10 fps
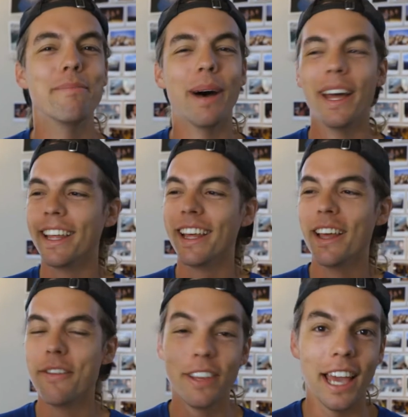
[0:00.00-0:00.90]
But
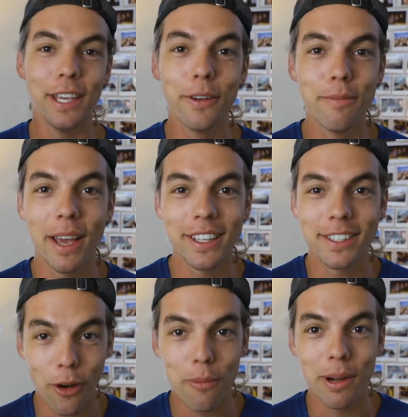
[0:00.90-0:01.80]
yeah, you can make
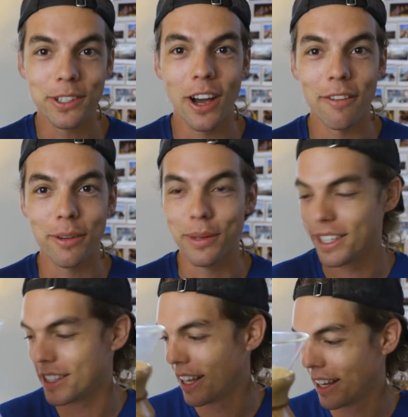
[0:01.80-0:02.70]
so much coffee with
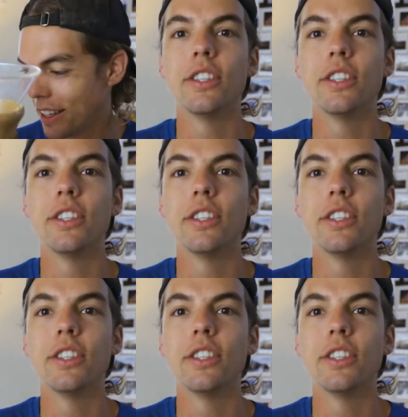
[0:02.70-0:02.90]
this thing.